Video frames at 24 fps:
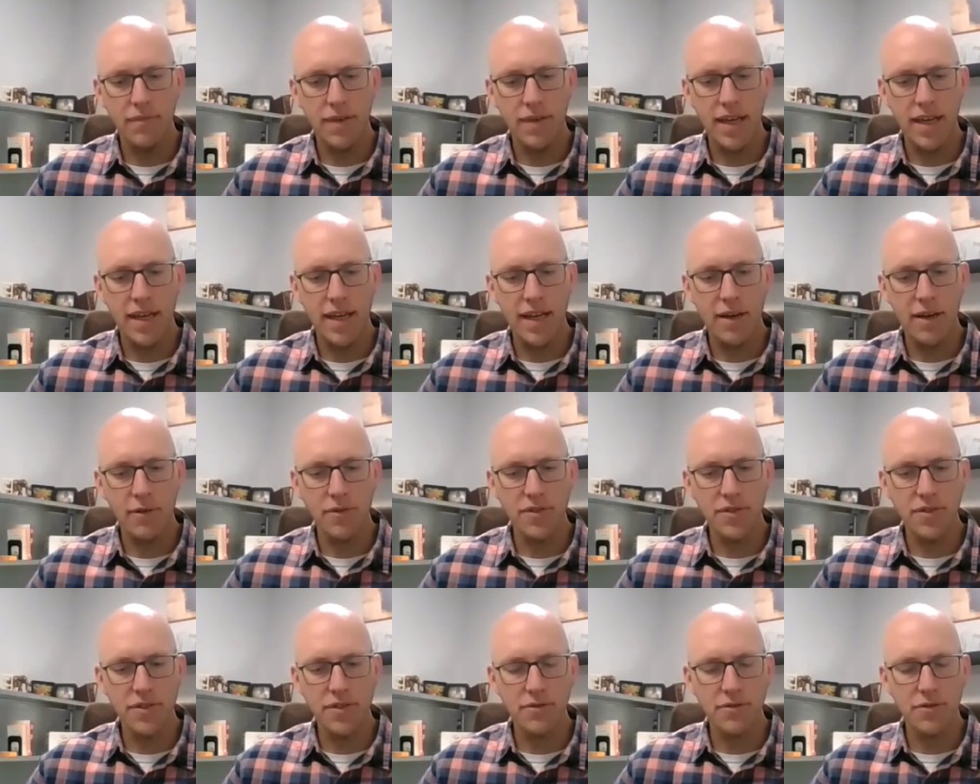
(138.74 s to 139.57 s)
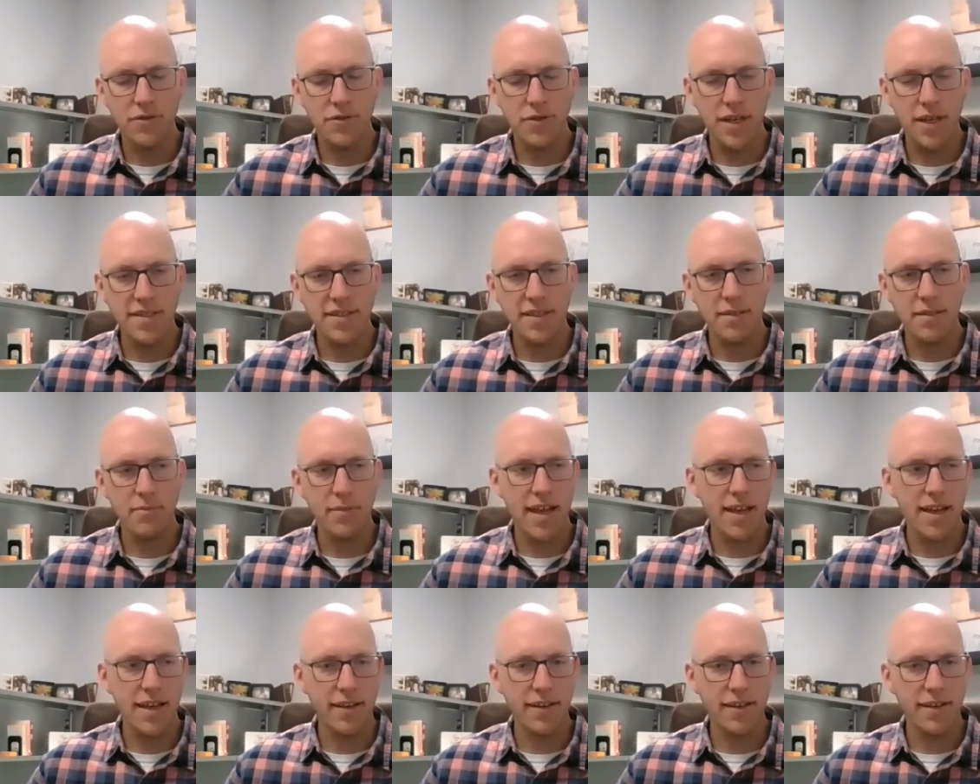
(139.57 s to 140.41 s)
and I was tracing
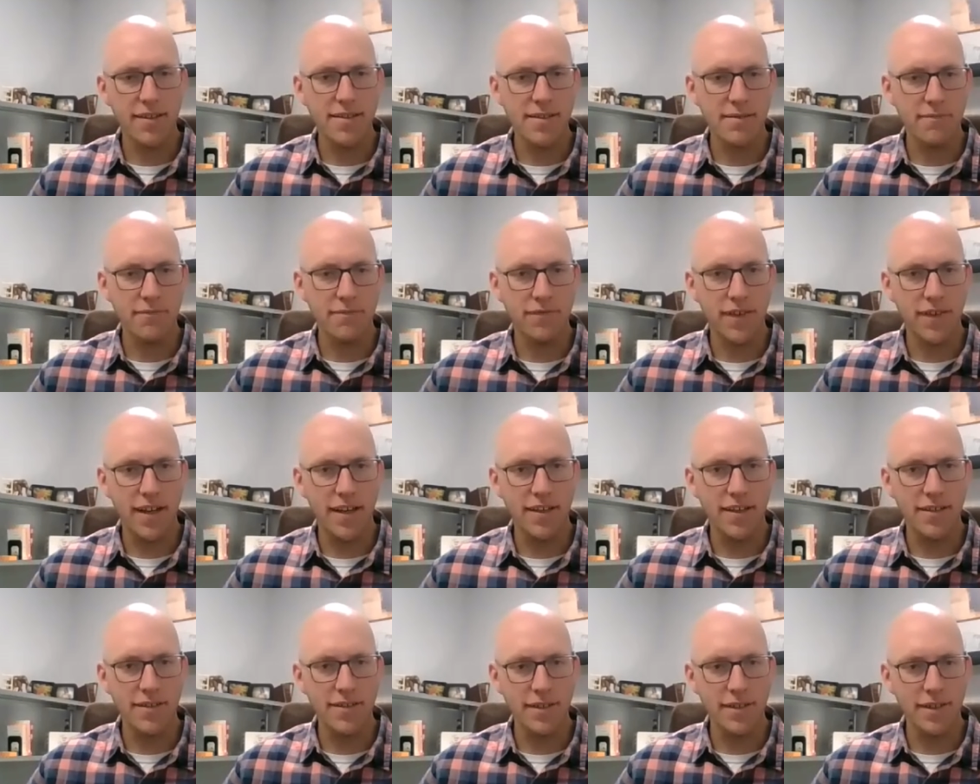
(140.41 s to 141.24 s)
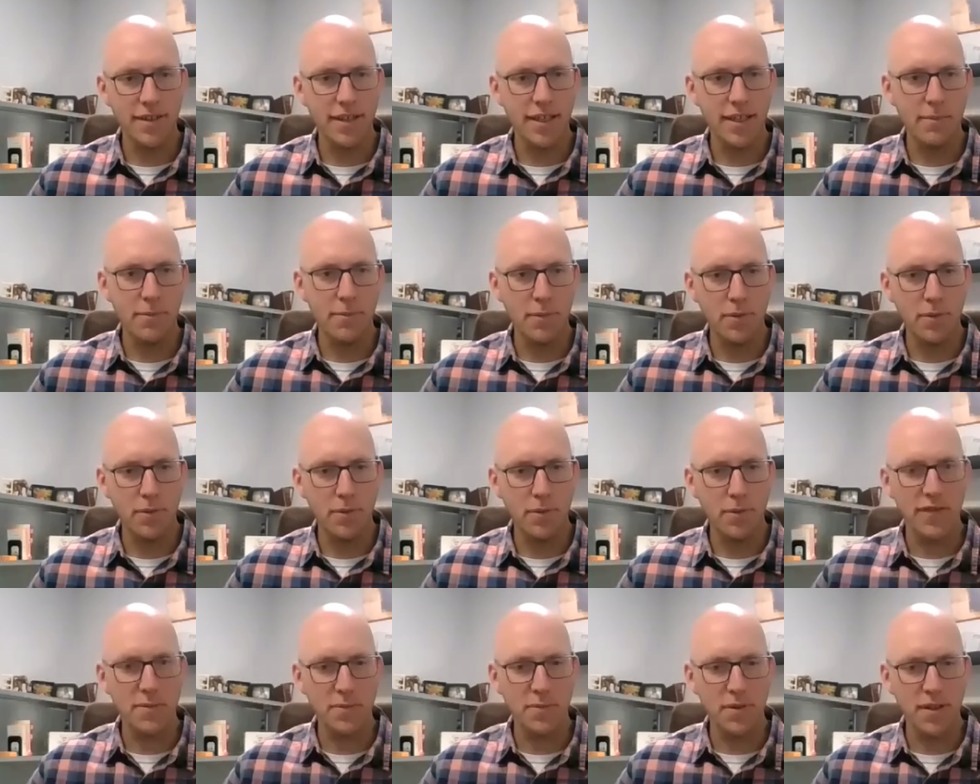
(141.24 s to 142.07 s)
back on some files, looking up a
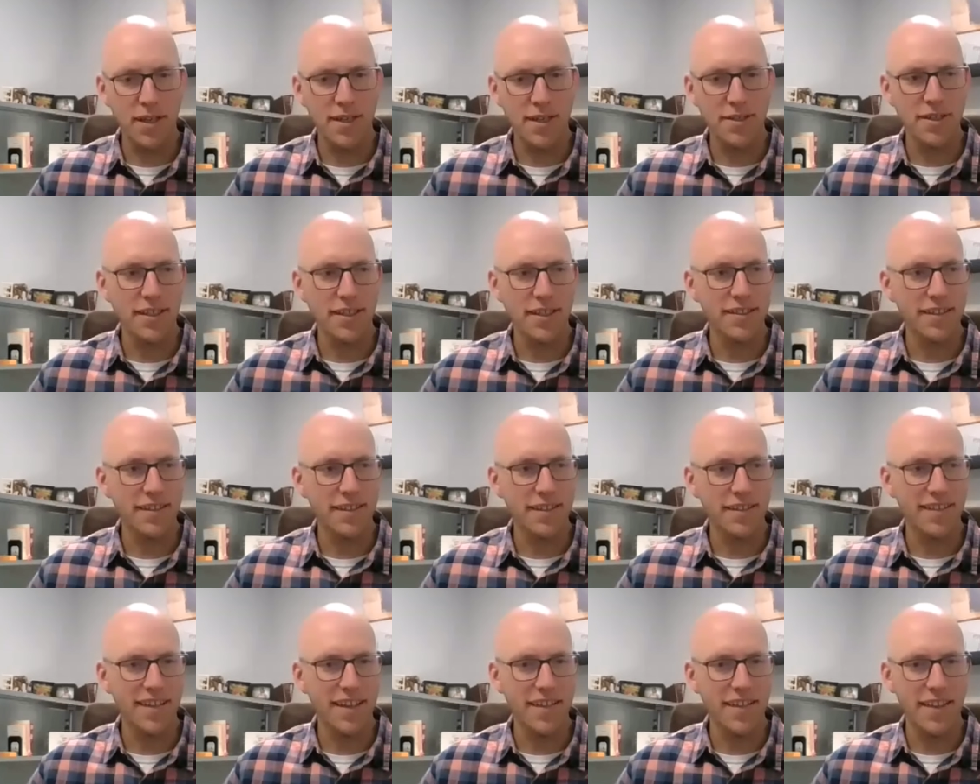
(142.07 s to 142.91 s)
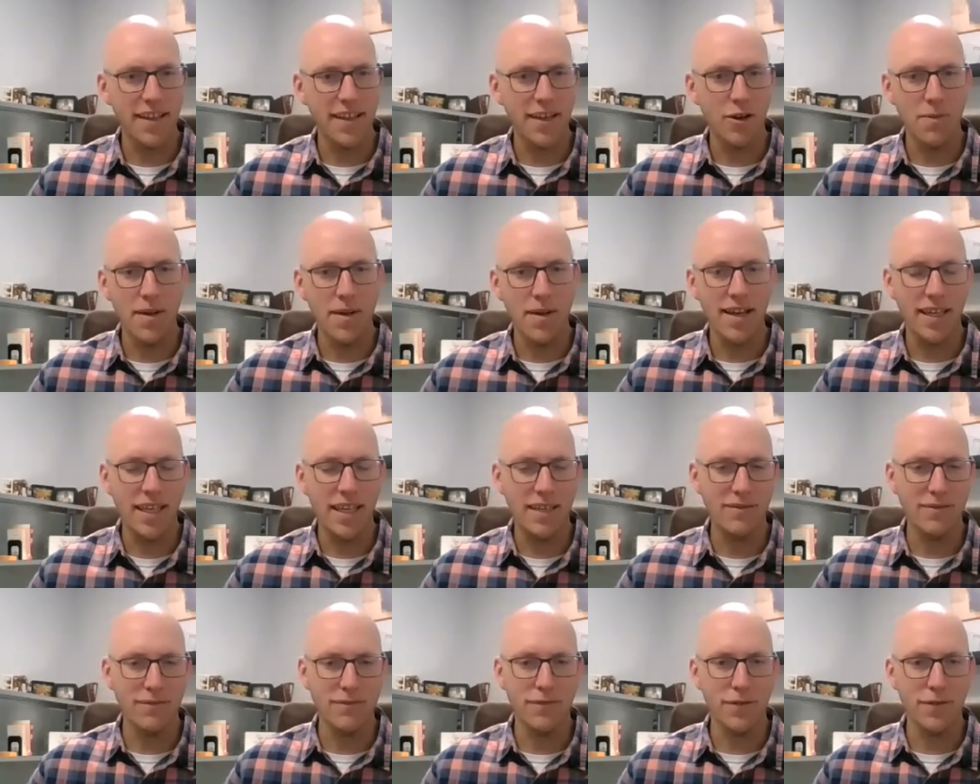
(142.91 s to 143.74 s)
previous project, and and they go
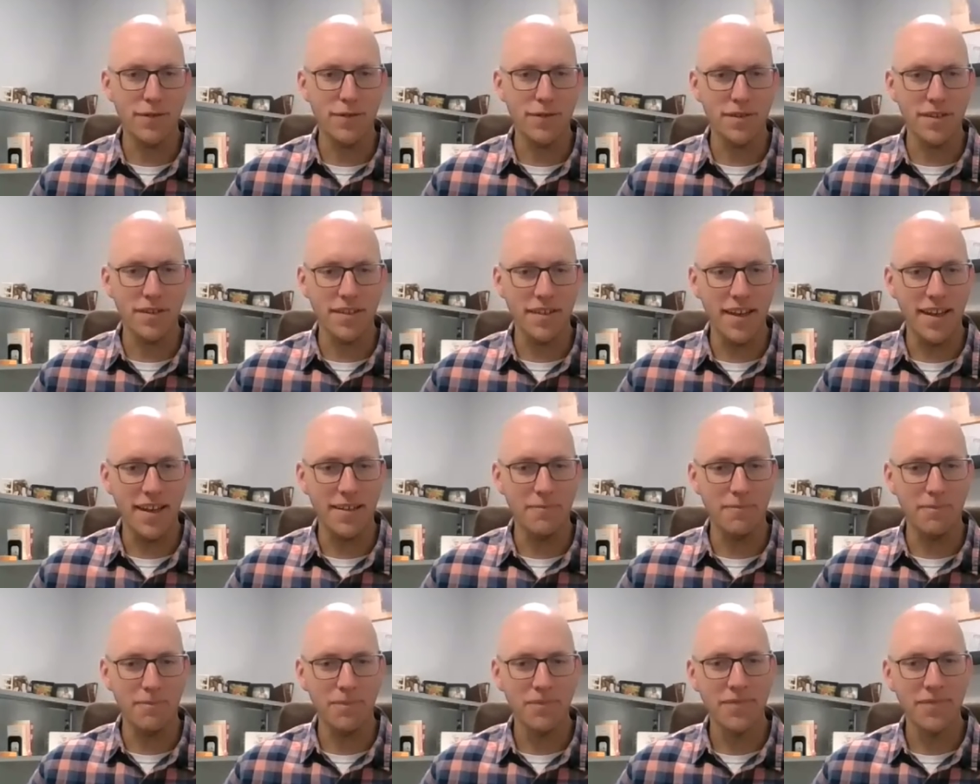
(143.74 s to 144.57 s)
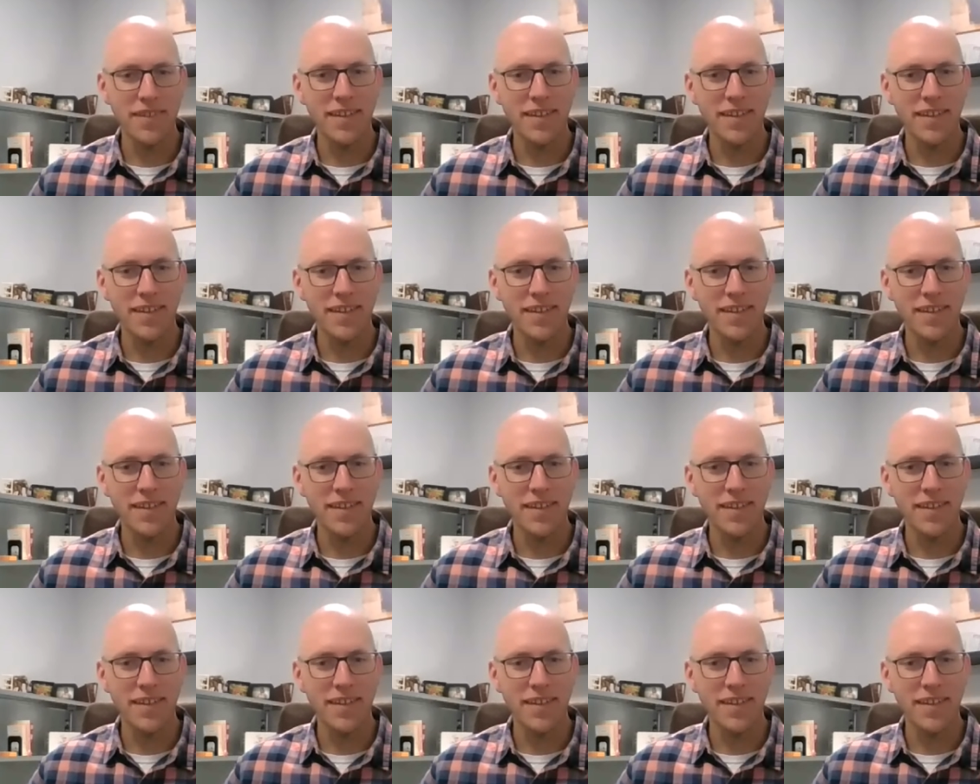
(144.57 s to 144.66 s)
back even further than that.